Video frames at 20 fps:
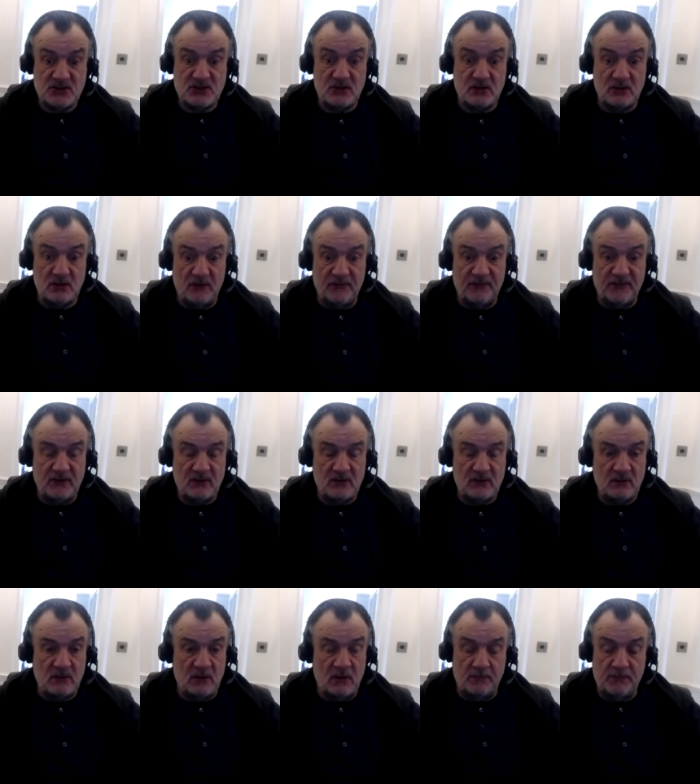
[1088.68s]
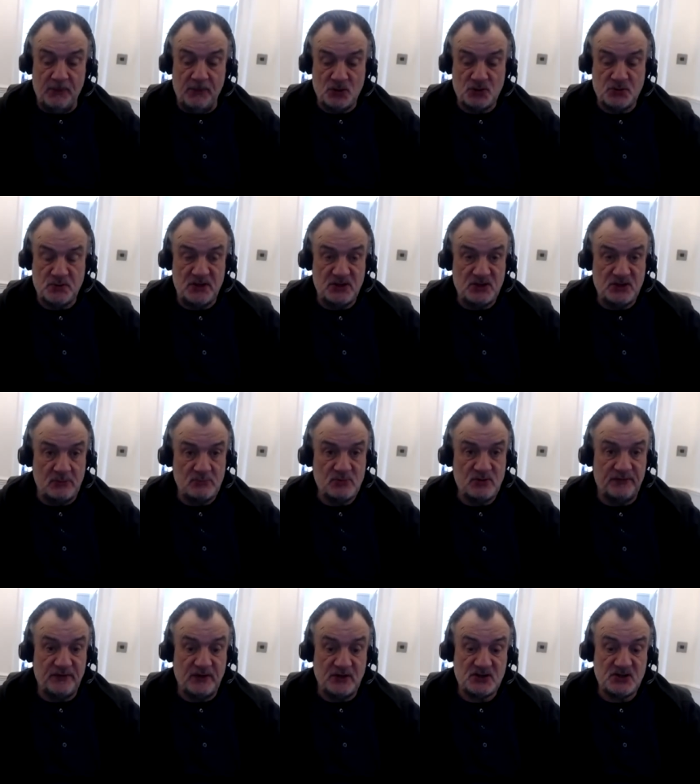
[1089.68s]
Uh, I think I'll be honest with you, James.
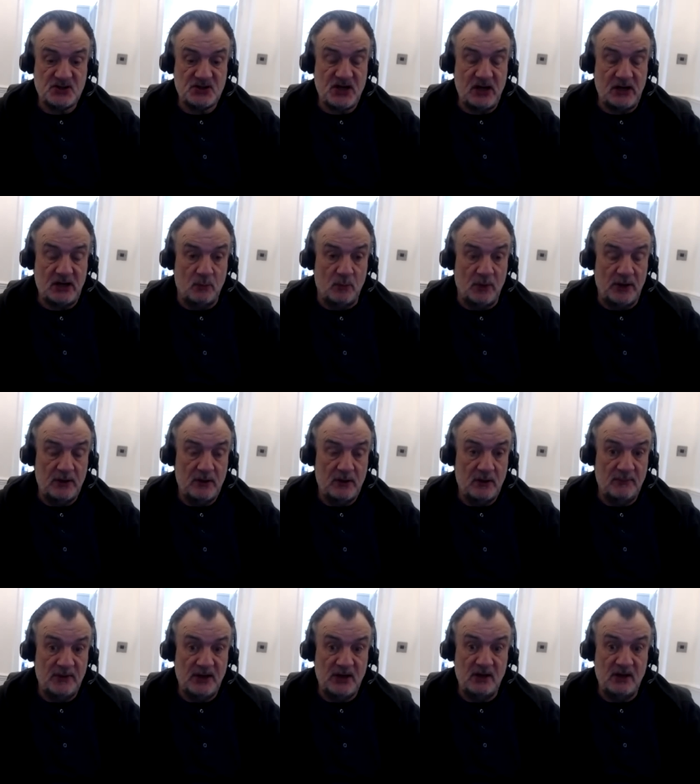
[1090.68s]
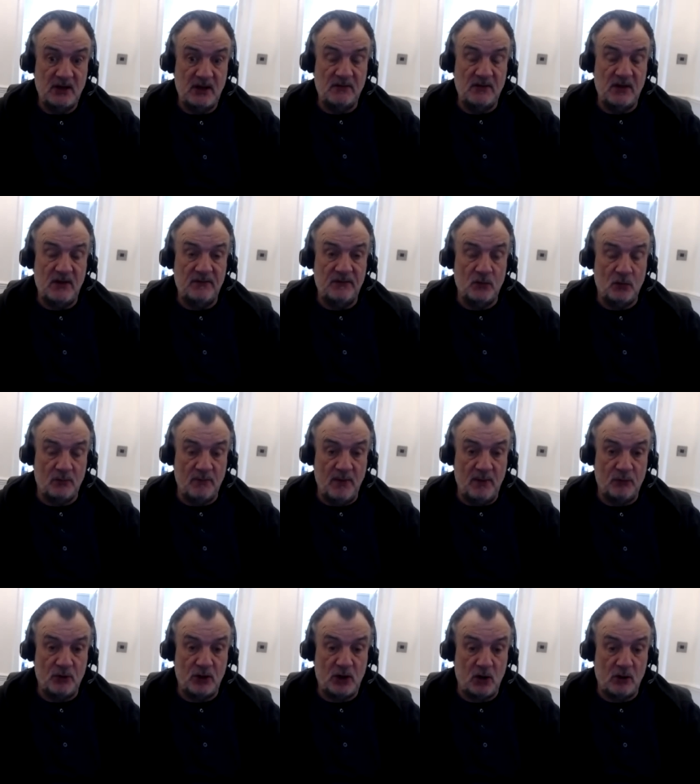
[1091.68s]
I think it's the second one. I mean, if you're a
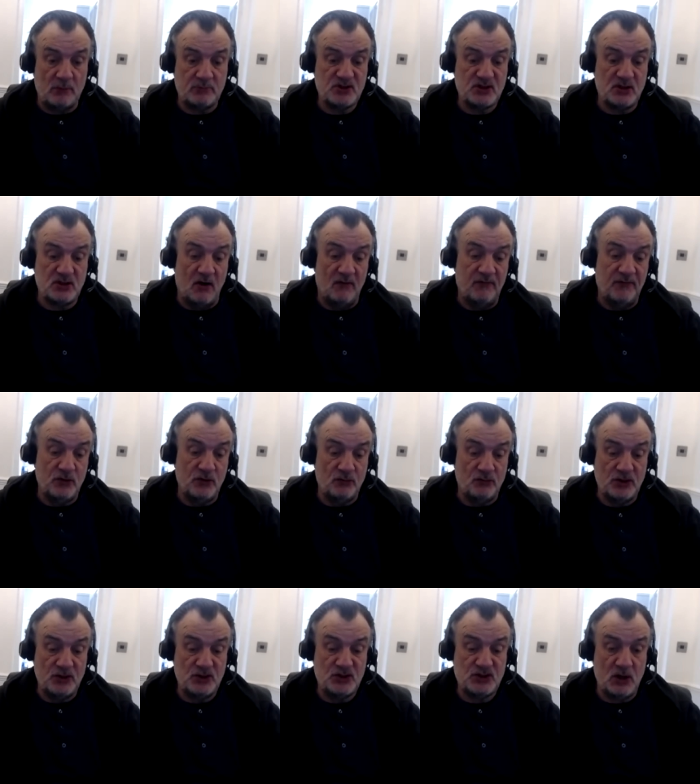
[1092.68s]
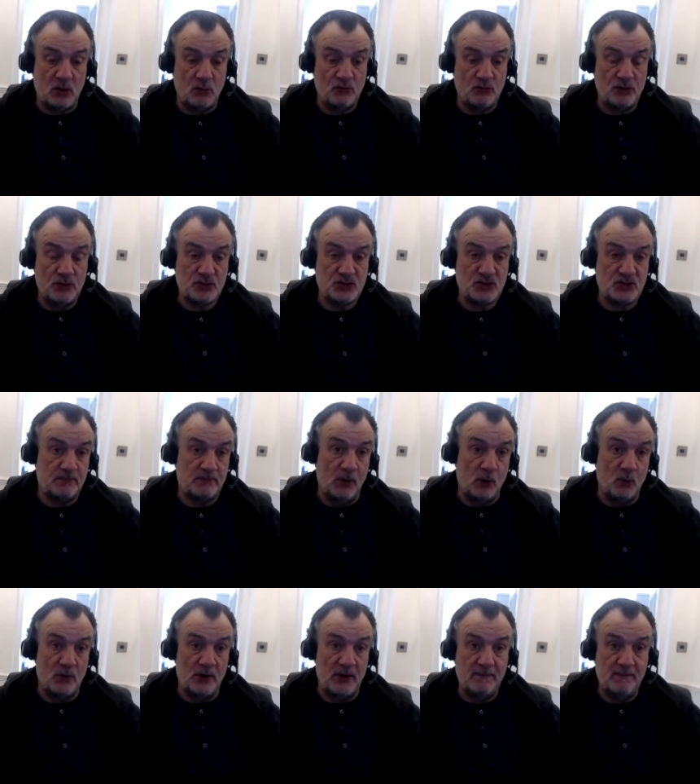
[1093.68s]
member of Klopp's staff and you're on his shoulder and you're
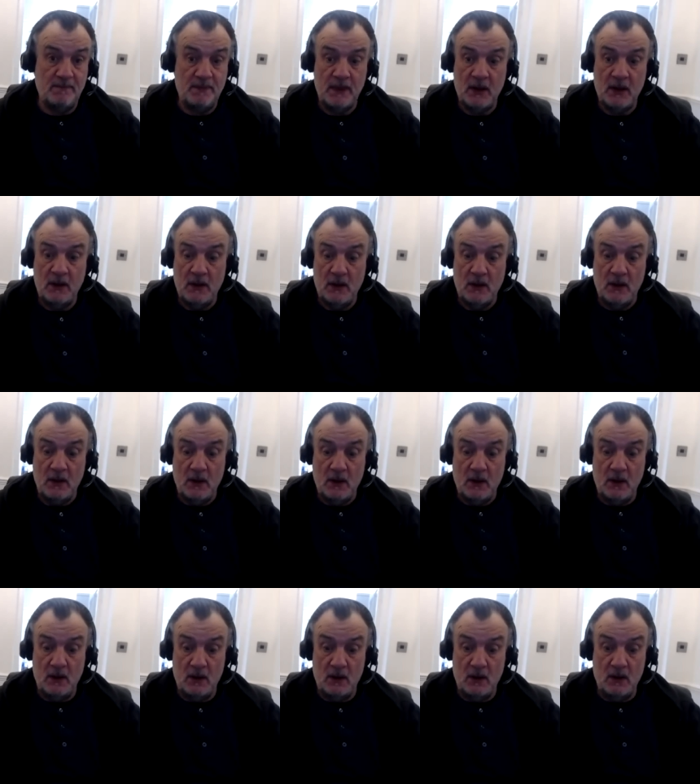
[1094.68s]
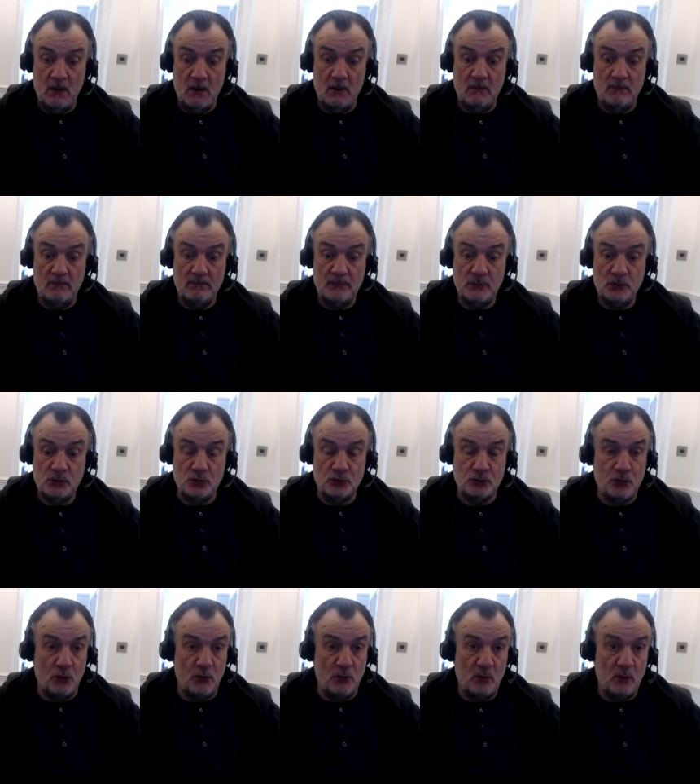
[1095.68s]
supporting him, um, you
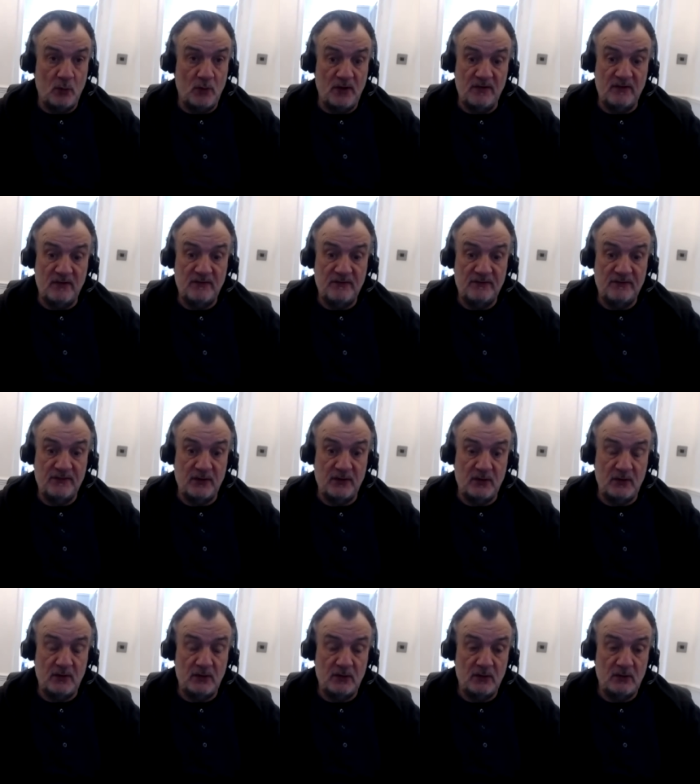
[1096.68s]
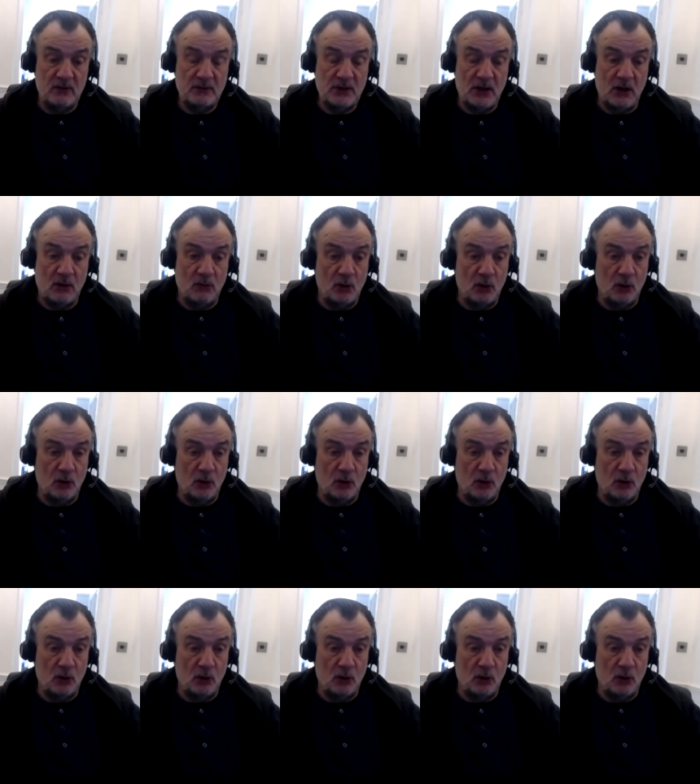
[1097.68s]
do it with uh, you know